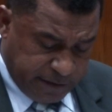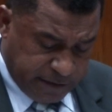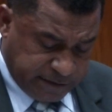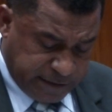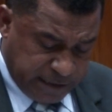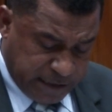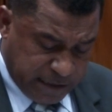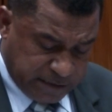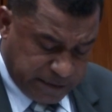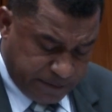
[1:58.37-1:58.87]

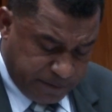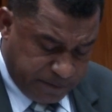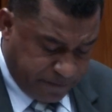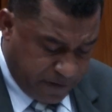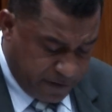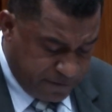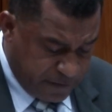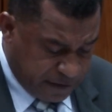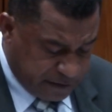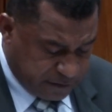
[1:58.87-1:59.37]
it's taken
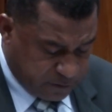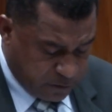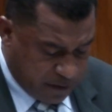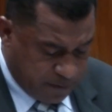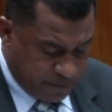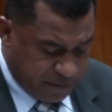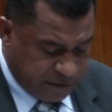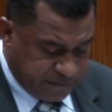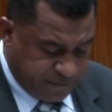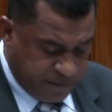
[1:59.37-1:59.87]
75 years to
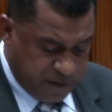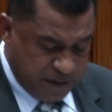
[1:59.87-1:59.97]
come this